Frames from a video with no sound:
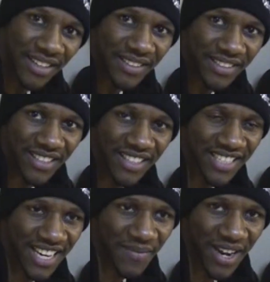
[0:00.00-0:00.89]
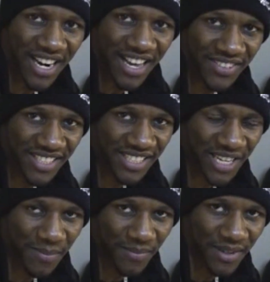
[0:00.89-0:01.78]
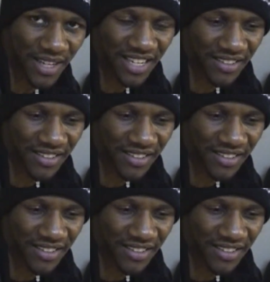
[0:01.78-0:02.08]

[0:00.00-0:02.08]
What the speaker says: changed in your life, still the same.